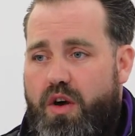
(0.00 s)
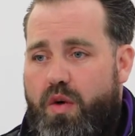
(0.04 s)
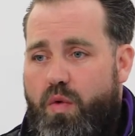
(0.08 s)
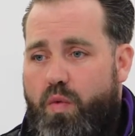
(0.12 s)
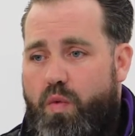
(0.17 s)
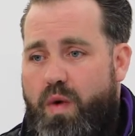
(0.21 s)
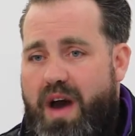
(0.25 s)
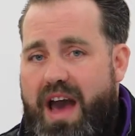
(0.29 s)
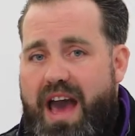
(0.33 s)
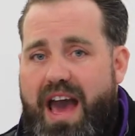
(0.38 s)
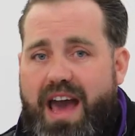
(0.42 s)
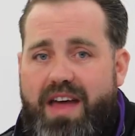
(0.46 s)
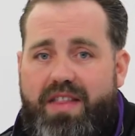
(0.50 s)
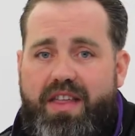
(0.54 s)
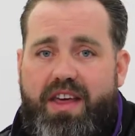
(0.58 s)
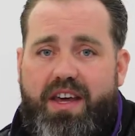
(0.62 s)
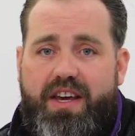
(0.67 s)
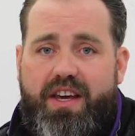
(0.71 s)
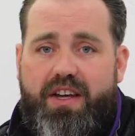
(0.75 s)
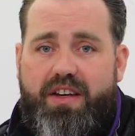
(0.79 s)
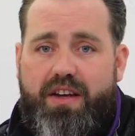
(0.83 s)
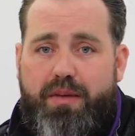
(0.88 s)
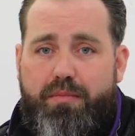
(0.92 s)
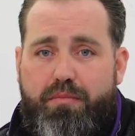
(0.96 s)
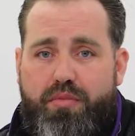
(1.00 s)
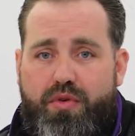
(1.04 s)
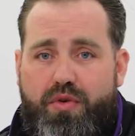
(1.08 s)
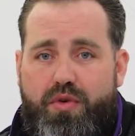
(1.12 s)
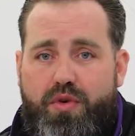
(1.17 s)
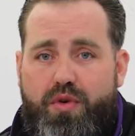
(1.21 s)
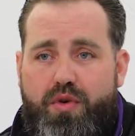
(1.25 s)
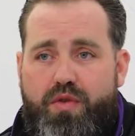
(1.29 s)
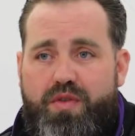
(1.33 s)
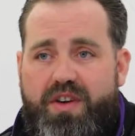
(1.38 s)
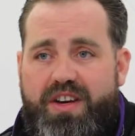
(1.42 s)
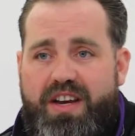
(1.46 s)
where they could
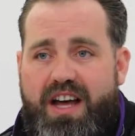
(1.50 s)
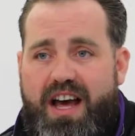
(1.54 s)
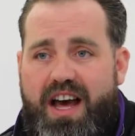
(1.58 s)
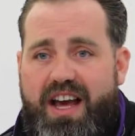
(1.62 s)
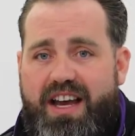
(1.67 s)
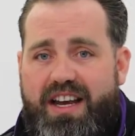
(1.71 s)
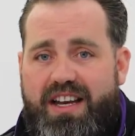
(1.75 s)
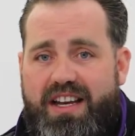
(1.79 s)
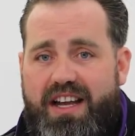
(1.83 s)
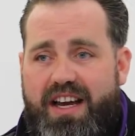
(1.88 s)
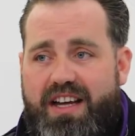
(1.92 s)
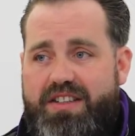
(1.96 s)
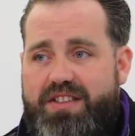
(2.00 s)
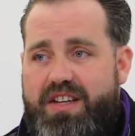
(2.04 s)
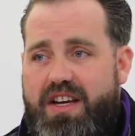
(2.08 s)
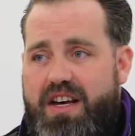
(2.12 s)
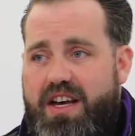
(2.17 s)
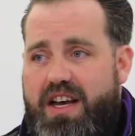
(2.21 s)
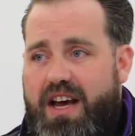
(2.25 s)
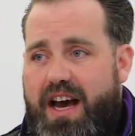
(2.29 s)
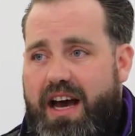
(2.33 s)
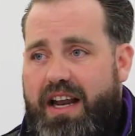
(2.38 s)
improve and highlight,